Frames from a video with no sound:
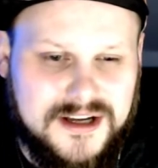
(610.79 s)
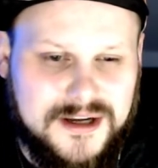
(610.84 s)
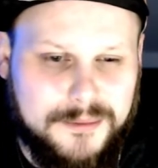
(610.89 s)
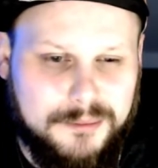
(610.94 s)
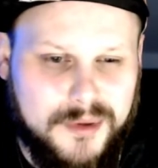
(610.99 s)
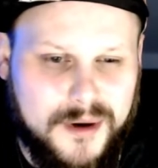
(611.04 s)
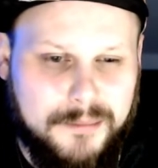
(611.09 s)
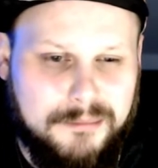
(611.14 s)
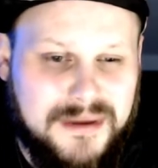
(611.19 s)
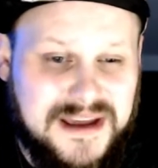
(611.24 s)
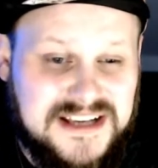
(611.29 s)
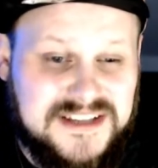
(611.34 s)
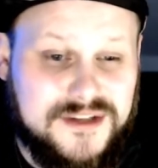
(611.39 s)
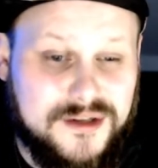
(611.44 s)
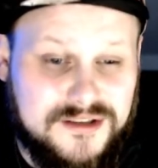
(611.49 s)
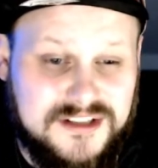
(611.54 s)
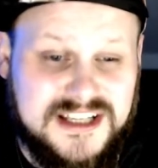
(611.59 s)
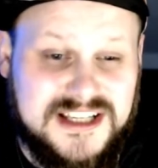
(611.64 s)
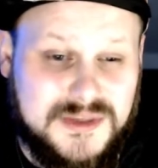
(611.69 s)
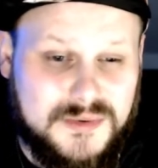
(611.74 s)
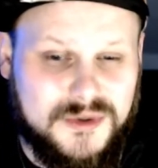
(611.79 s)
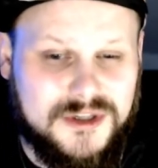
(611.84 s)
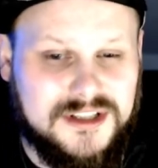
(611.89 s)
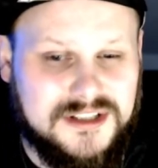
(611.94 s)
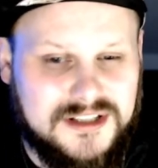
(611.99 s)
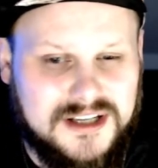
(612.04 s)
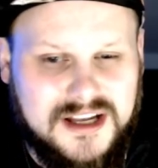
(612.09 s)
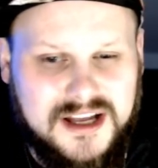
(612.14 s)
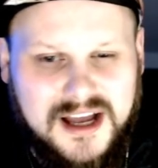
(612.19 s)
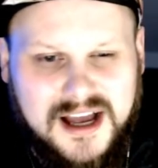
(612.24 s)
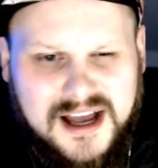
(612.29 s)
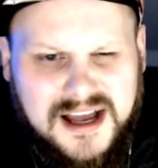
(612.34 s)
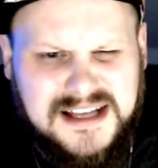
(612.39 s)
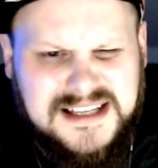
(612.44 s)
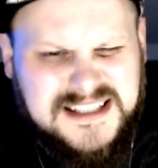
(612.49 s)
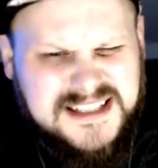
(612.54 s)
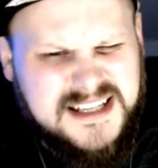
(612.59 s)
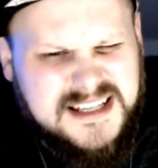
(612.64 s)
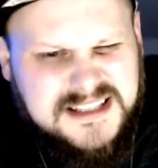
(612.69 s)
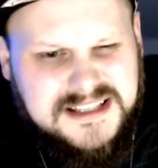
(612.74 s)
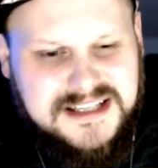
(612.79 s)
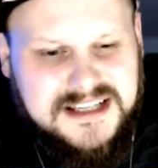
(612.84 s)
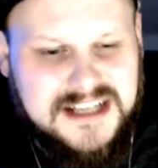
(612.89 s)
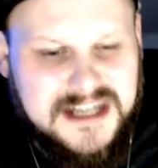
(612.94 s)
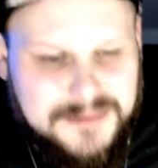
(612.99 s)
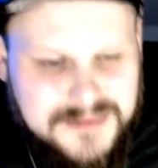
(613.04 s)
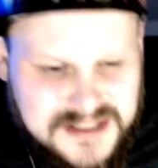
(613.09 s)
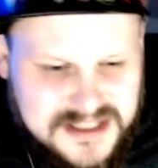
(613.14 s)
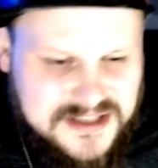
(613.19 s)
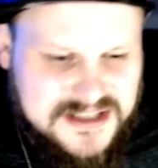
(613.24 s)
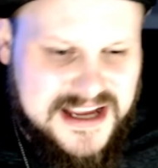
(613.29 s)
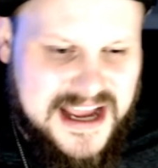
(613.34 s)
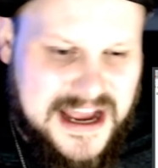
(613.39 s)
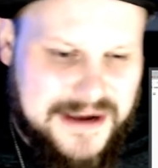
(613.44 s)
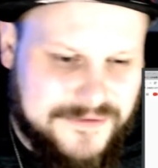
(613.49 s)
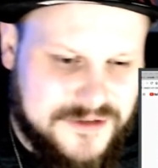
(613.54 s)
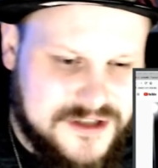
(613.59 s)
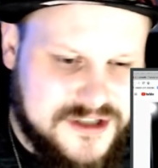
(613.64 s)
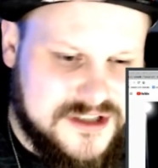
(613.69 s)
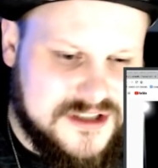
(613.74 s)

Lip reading: but based on this one, 16. I'm gonna say his